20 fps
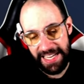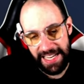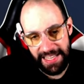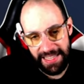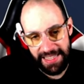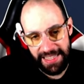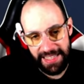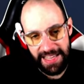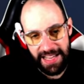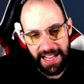
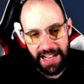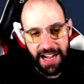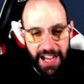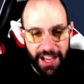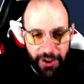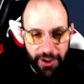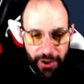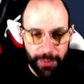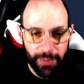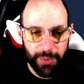and
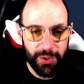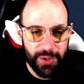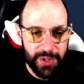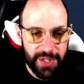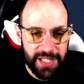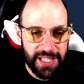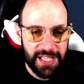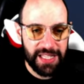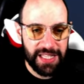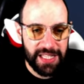I hope to
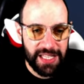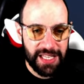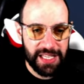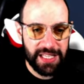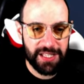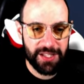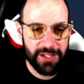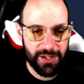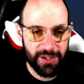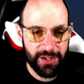see
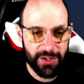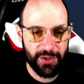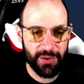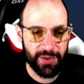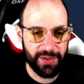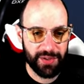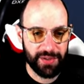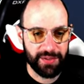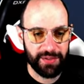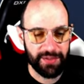this
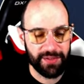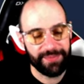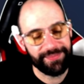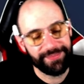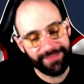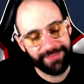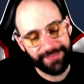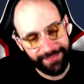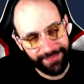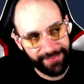soon.
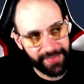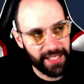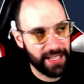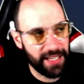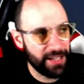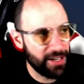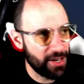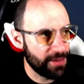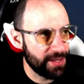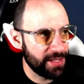
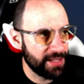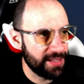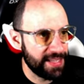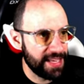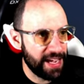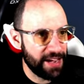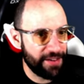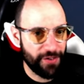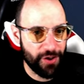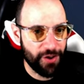I know that
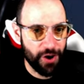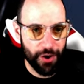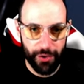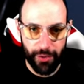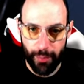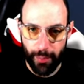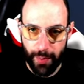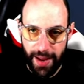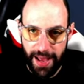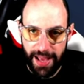they have
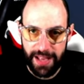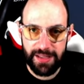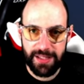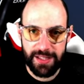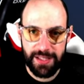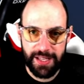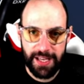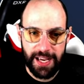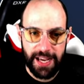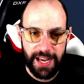other
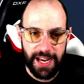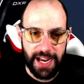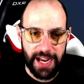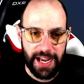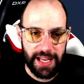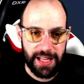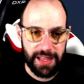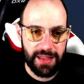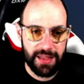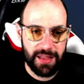plans,
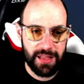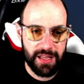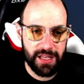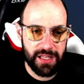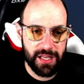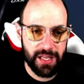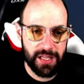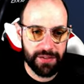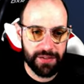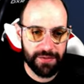and
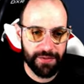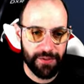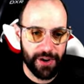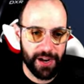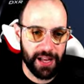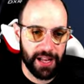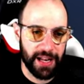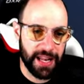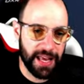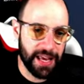this is for
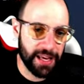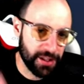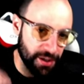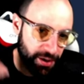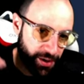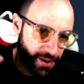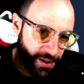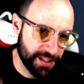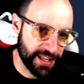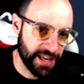a
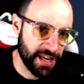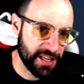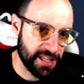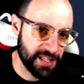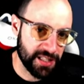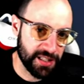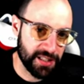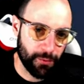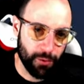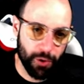later stage
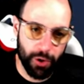in the